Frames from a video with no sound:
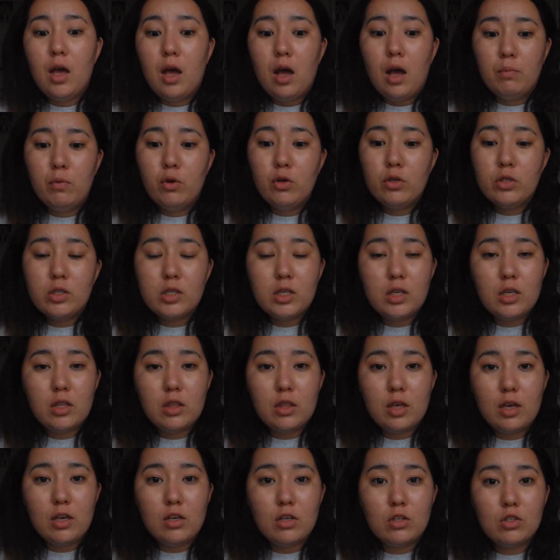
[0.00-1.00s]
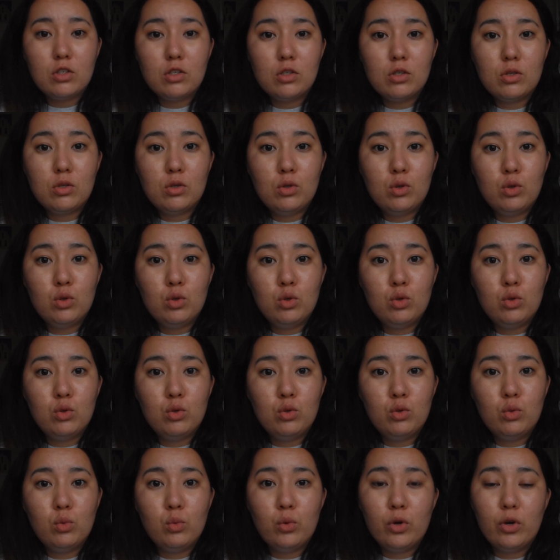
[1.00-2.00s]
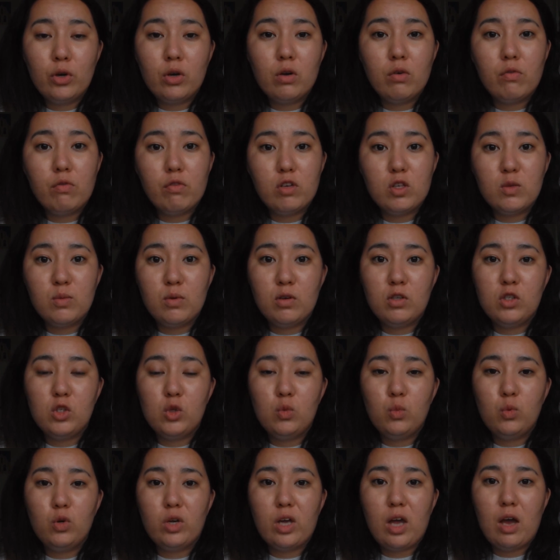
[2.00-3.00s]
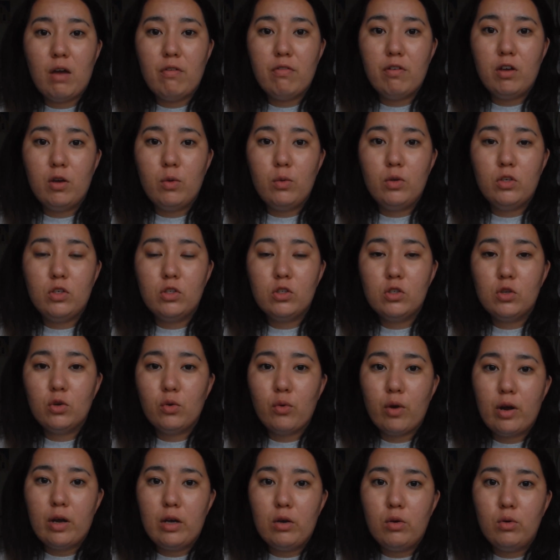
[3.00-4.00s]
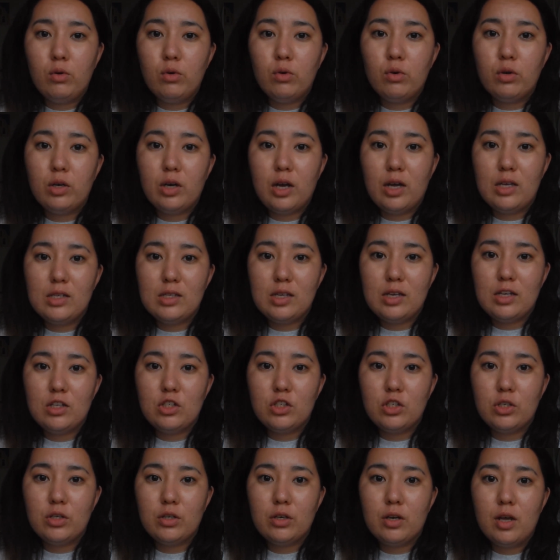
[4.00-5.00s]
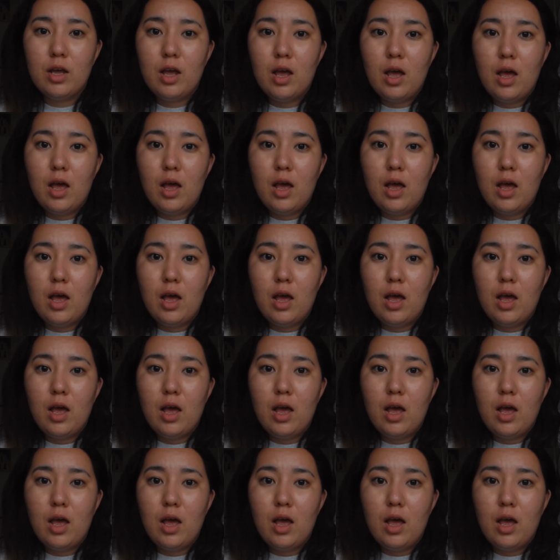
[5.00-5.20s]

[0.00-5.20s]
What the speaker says: mostly thanks to the work of Responsible Cafe, which is a great organization